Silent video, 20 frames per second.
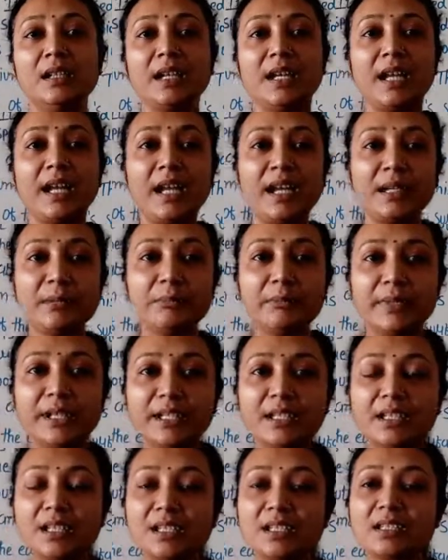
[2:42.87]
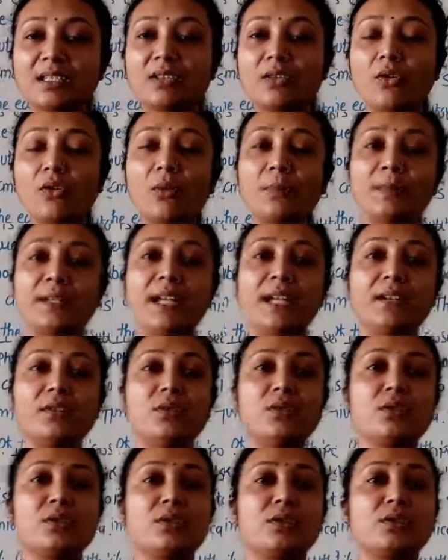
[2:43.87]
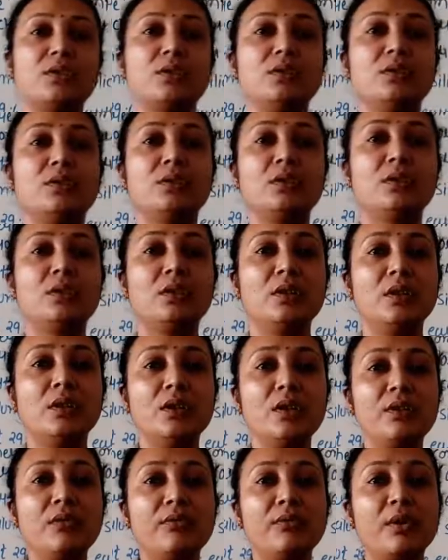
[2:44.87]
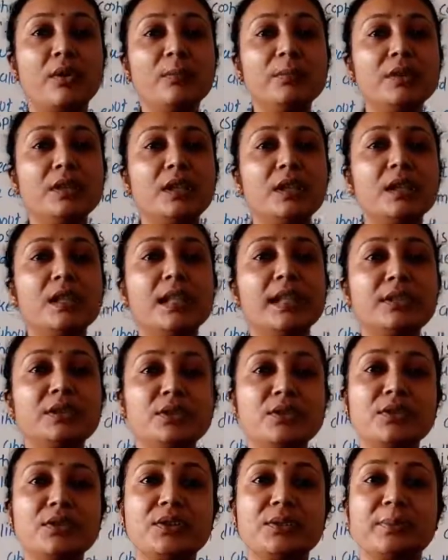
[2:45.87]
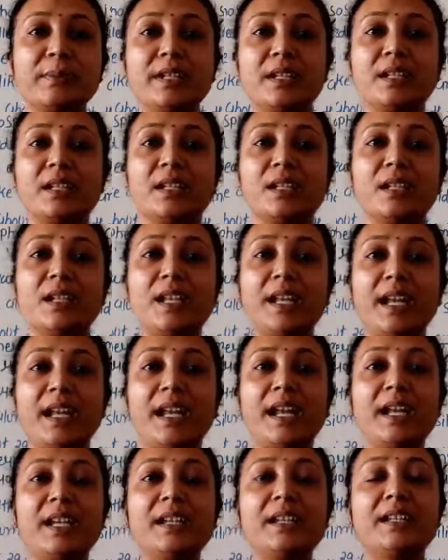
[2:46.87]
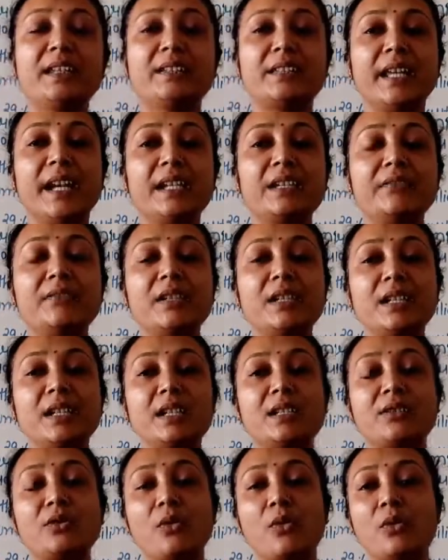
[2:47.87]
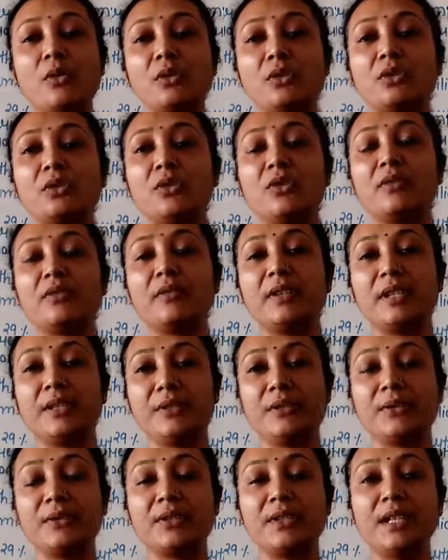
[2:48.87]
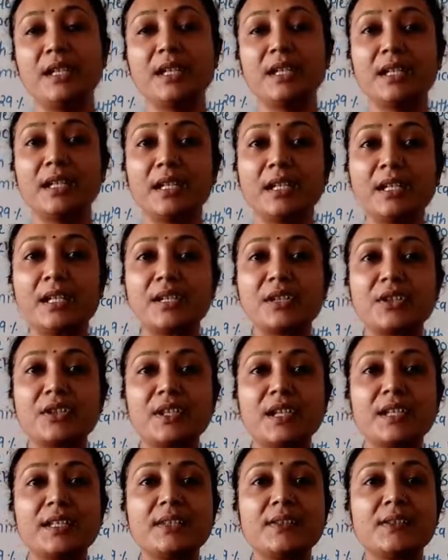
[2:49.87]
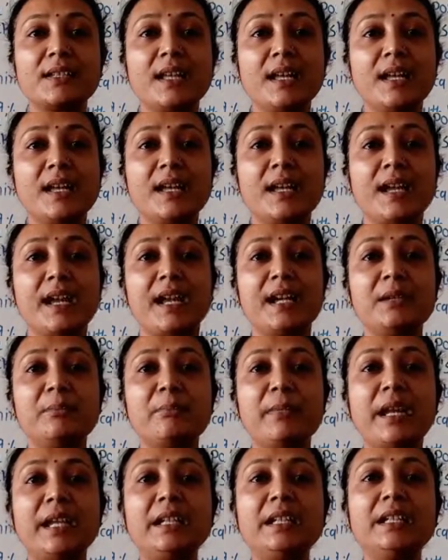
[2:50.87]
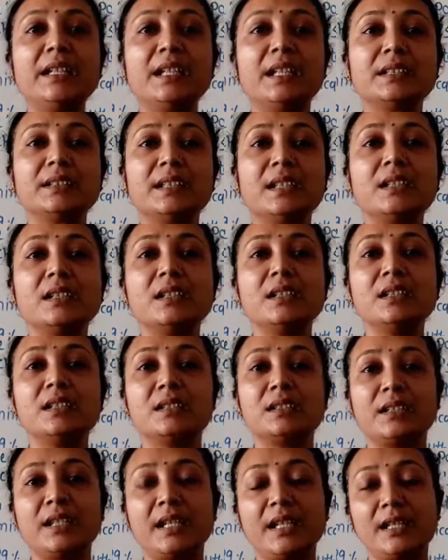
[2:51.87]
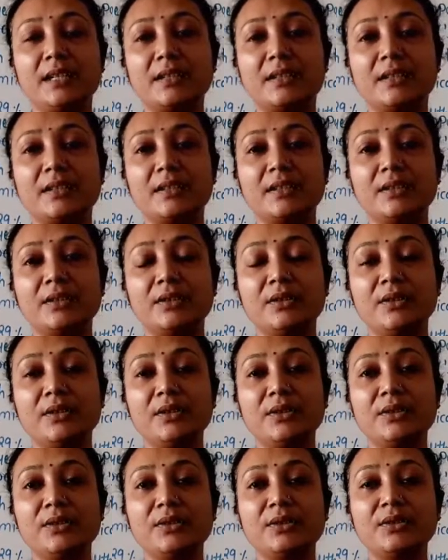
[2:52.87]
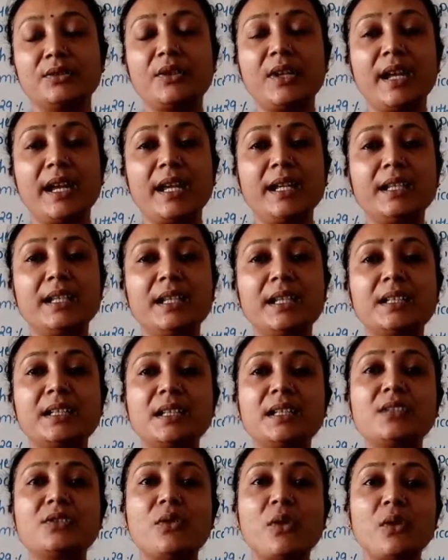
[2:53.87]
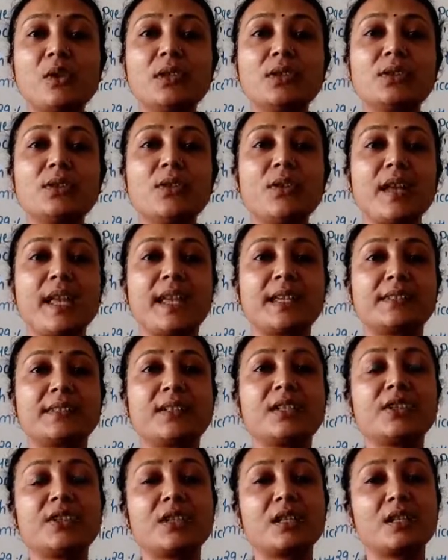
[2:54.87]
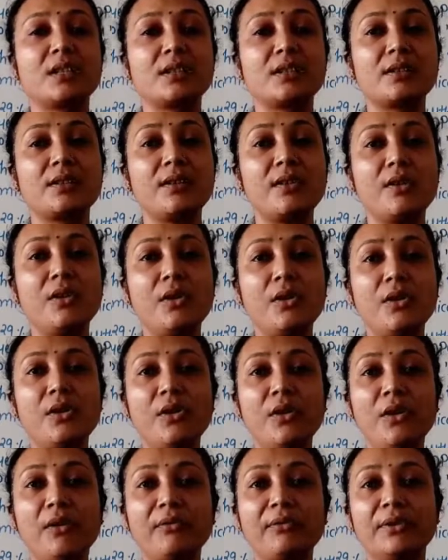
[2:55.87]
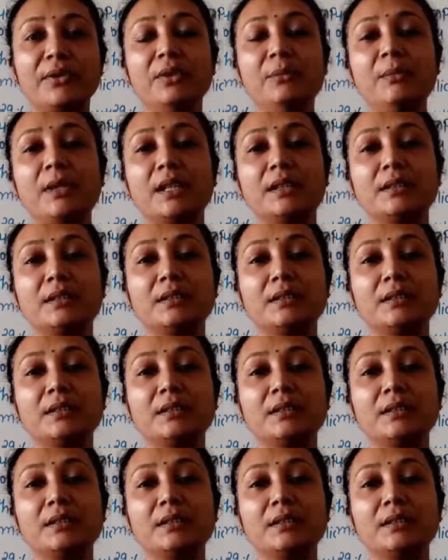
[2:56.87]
And minerals obtained also from the lithosphere, and that one is also we used in industries and many other things. So and it is also existence of human